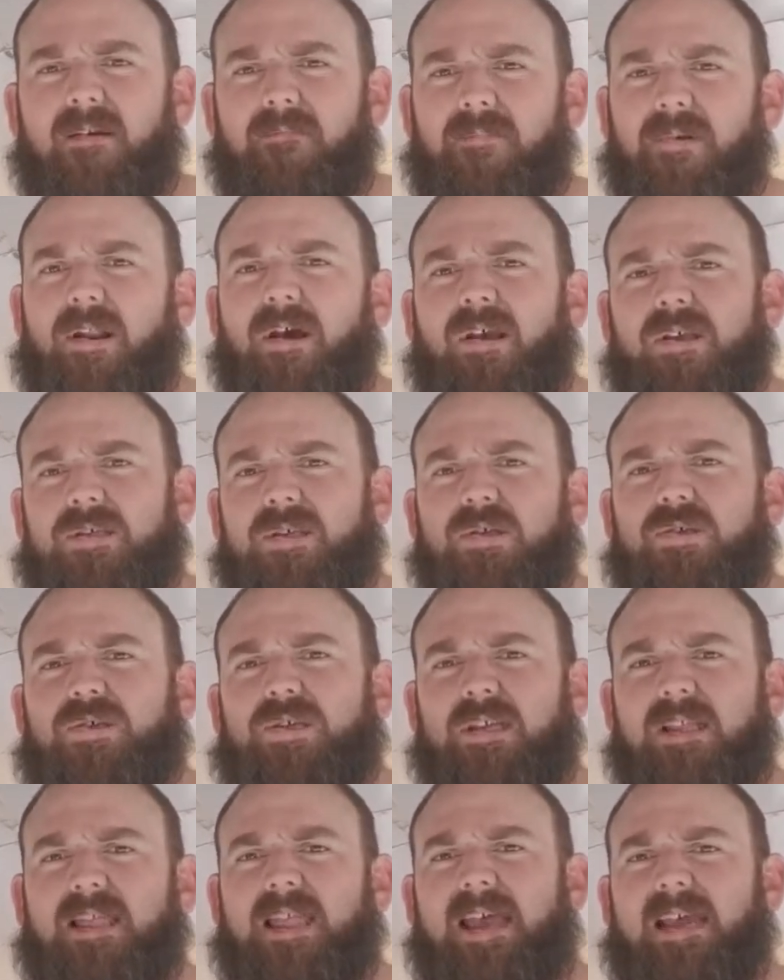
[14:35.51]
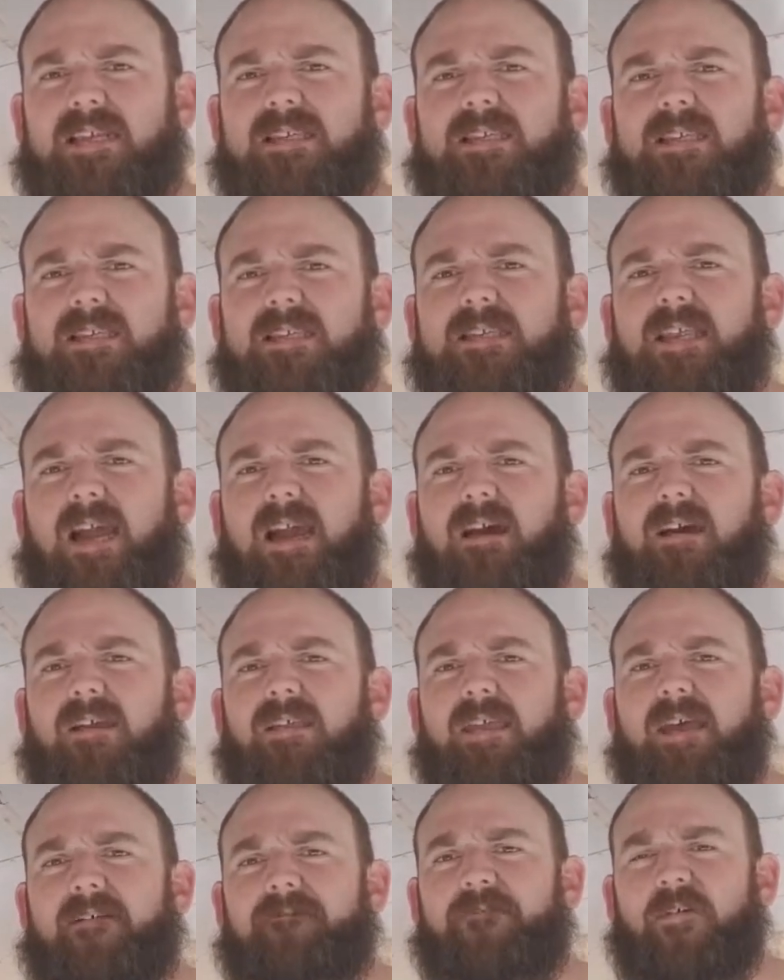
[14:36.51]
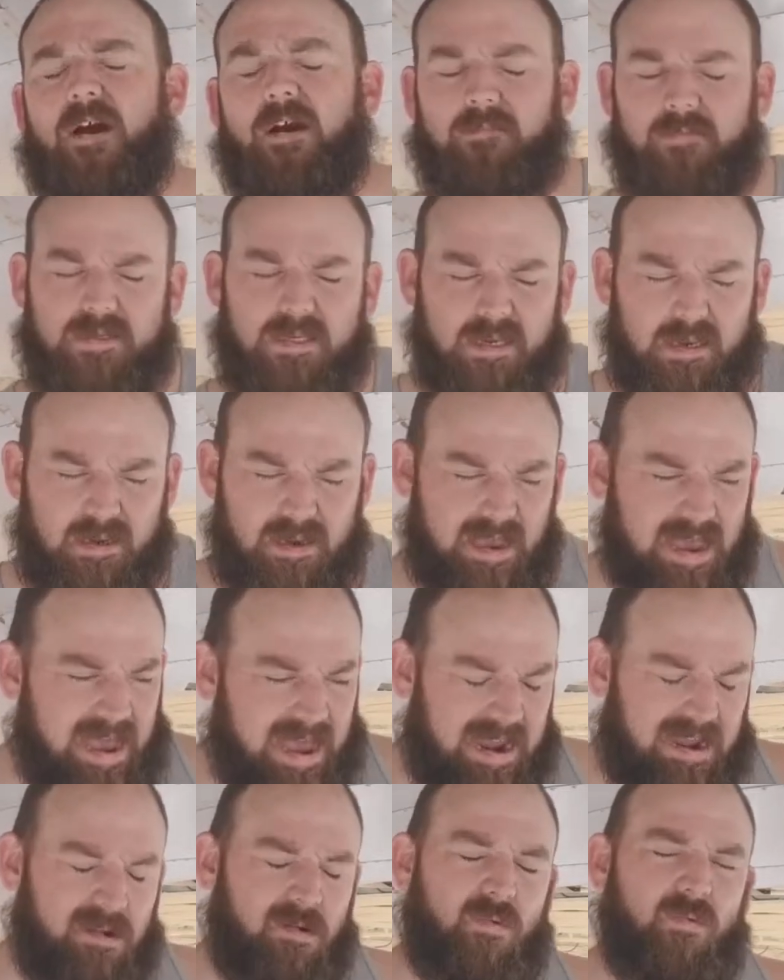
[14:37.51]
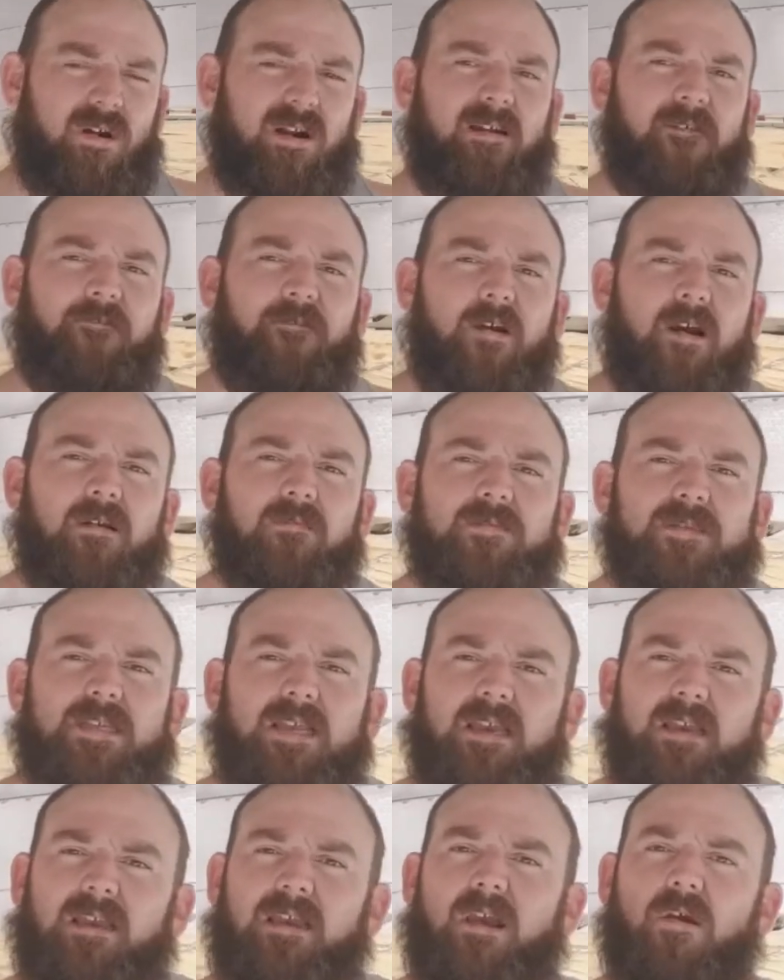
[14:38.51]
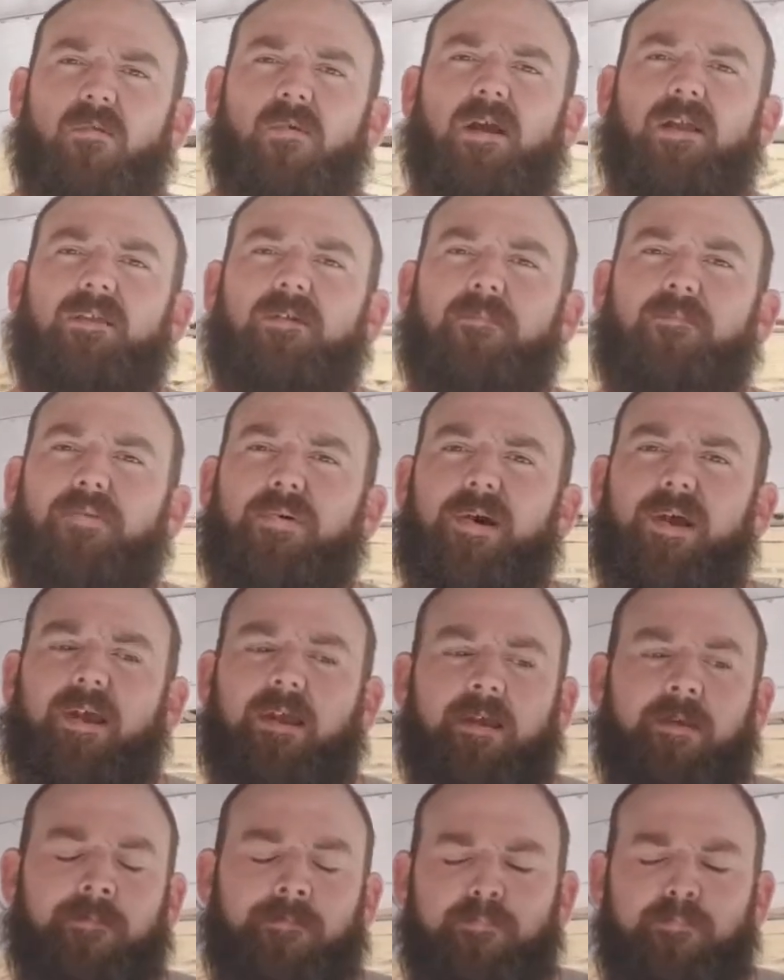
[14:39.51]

But also, she likes the style of that farm sink. I don't want a farm sink. I'd rather put,